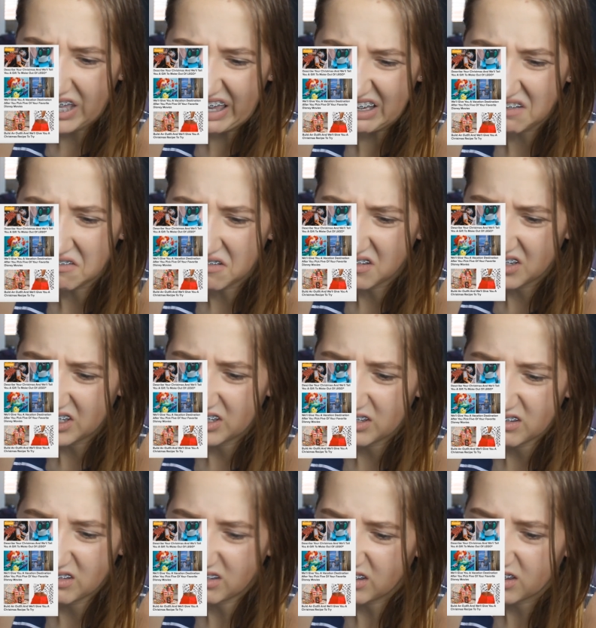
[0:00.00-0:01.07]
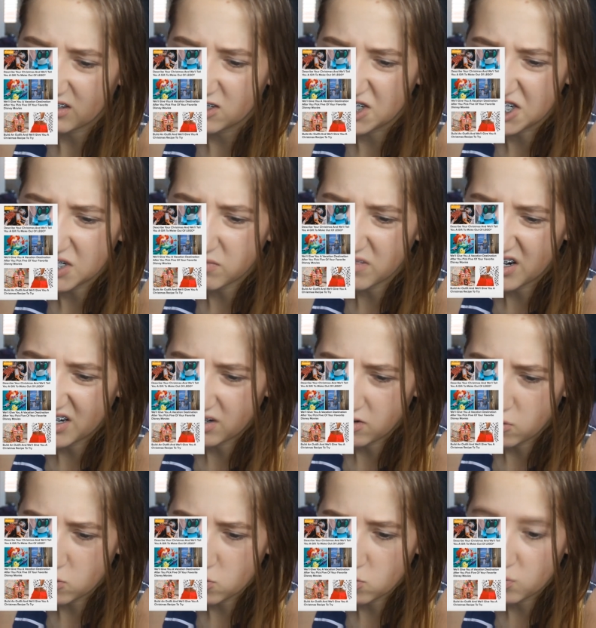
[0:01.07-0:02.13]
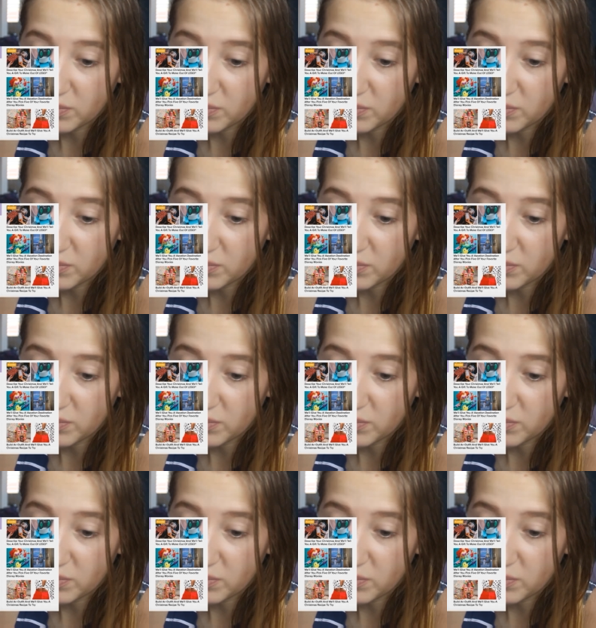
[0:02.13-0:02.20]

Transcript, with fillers: Eggnog, yeah. Gingerbread, no.